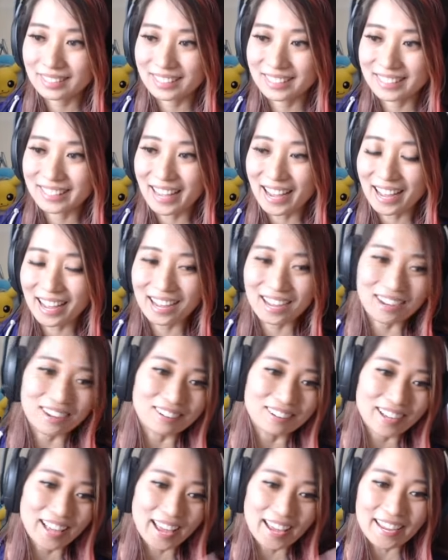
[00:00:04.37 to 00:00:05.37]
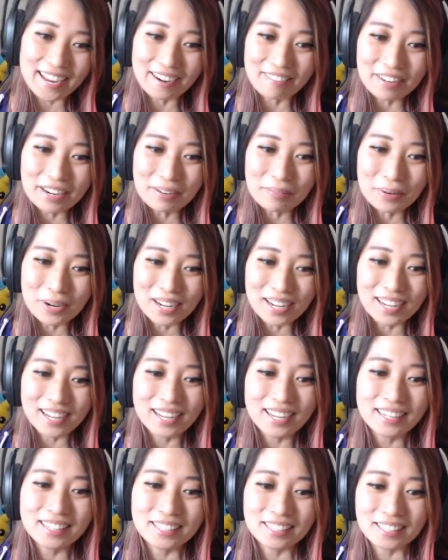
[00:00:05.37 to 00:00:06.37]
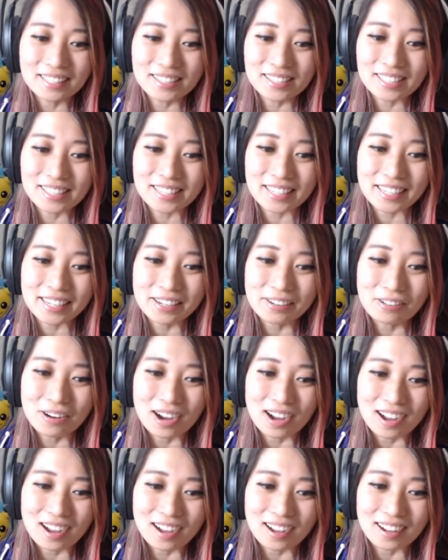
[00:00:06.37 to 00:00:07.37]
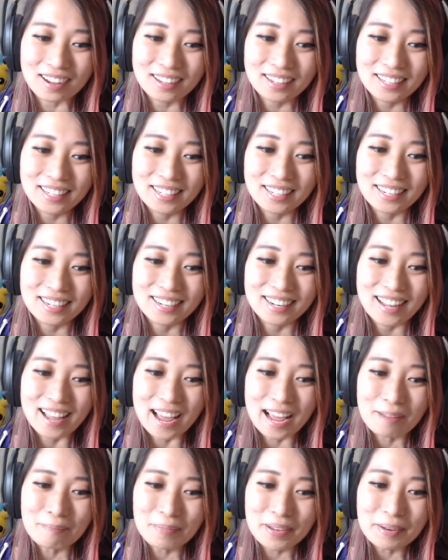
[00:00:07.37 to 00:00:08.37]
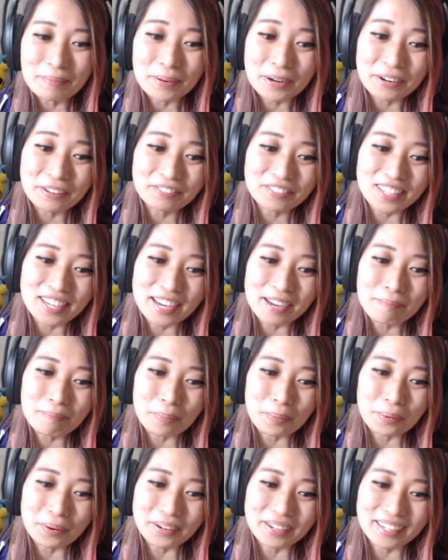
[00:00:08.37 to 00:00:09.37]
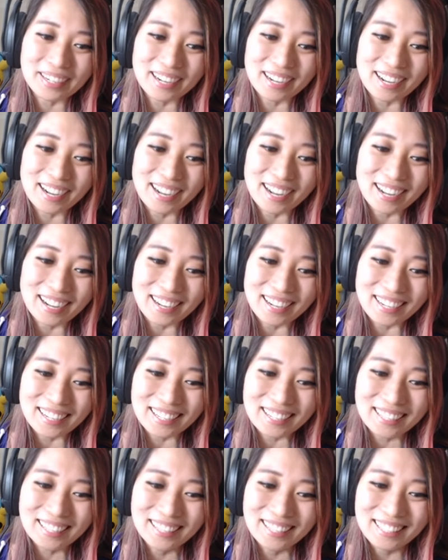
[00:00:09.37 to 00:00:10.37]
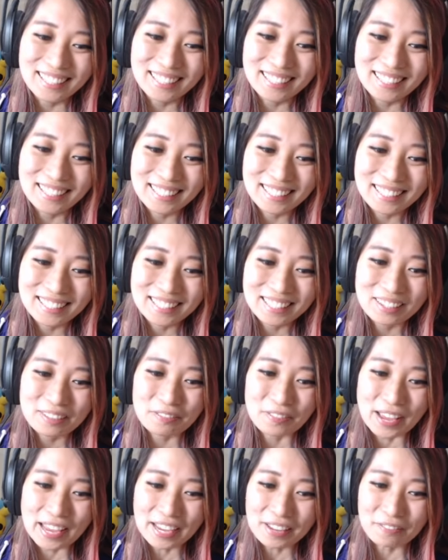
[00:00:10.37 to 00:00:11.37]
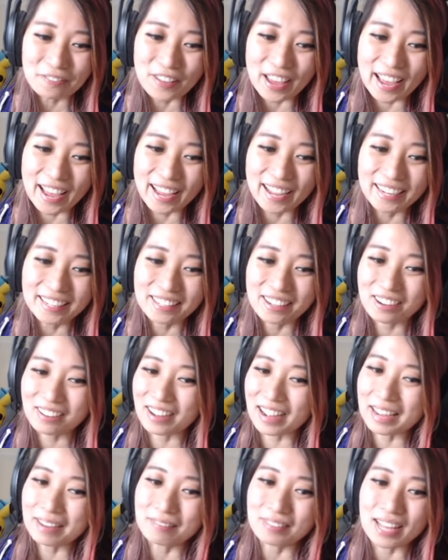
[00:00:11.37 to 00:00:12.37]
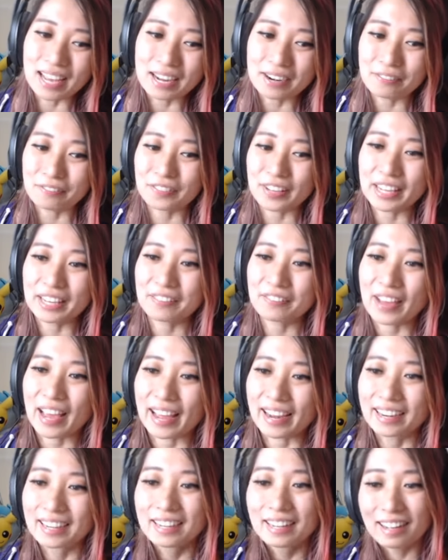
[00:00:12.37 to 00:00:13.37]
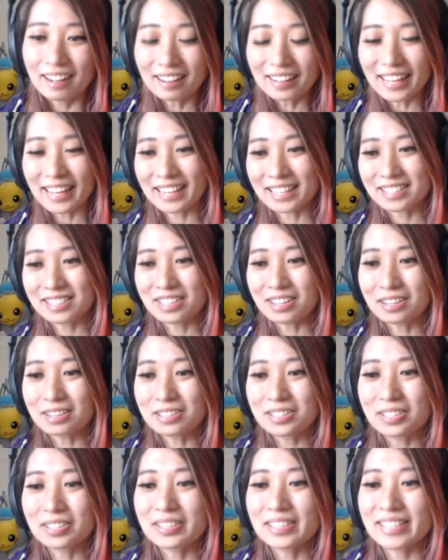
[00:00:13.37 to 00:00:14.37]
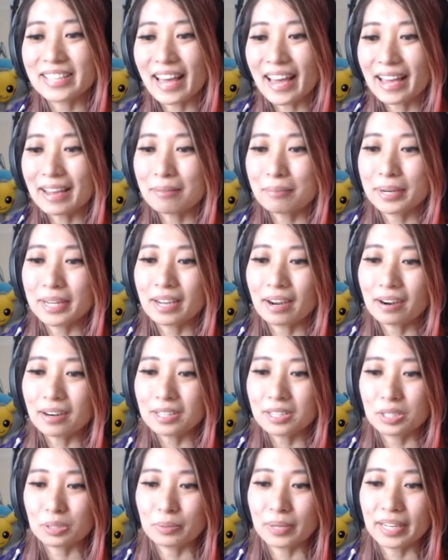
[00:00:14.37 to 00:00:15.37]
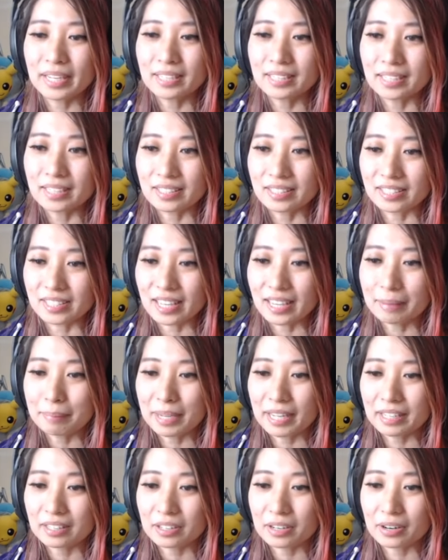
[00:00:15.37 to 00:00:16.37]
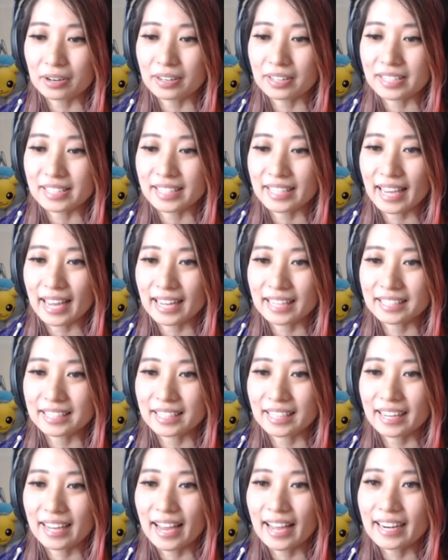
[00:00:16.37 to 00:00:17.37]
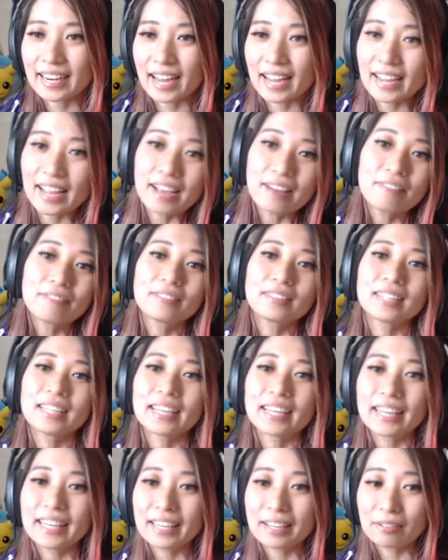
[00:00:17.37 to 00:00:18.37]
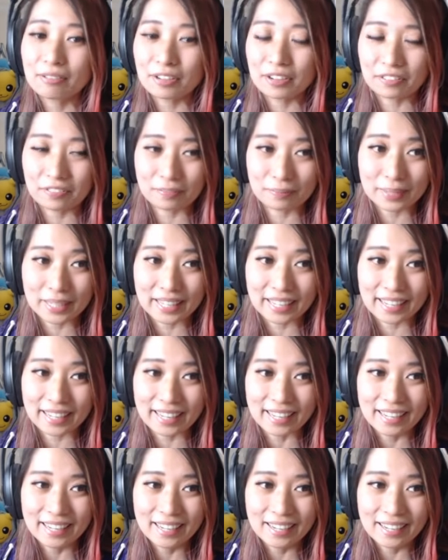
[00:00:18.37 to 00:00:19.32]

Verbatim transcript: now. Hey everyone, good to see you all. Happy birthday, Borka! Fake fan? No, I am not a fake fan. Okay, so today we are doing the Demon Curse Gacha, and I have Lee with me